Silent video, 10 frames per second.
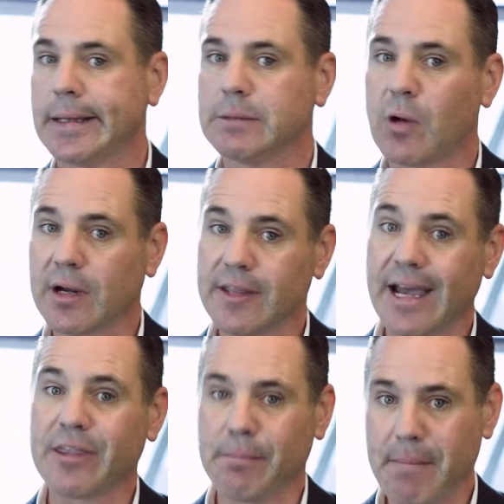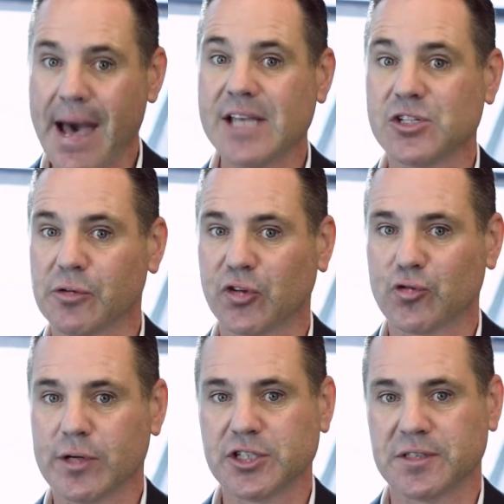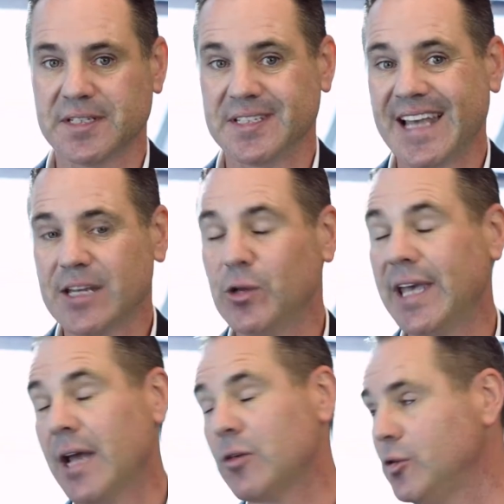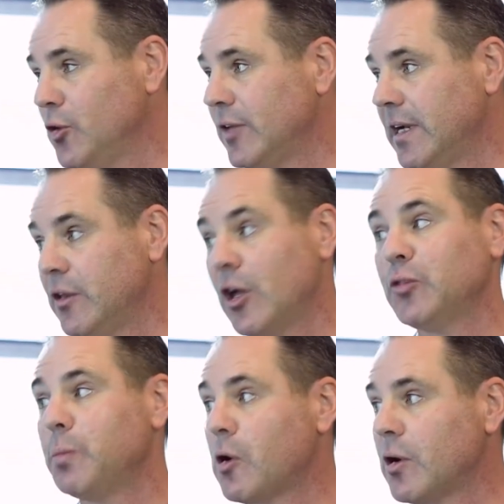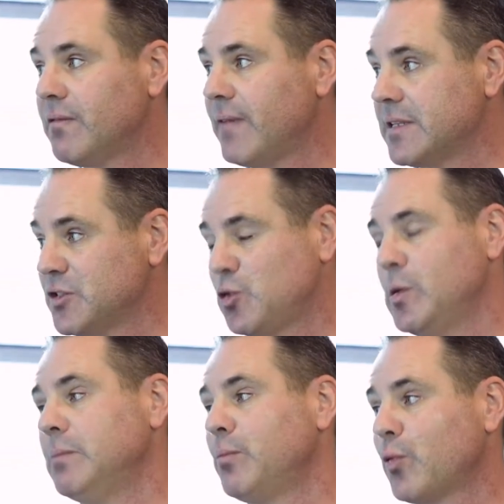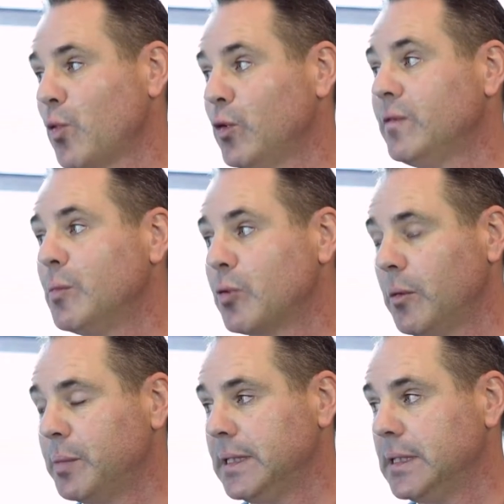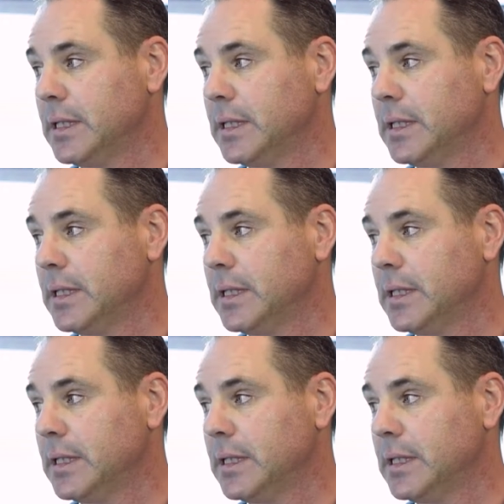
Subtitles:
one of the other major restrictions is that you cannot use any of those borrowed funds to improve the property.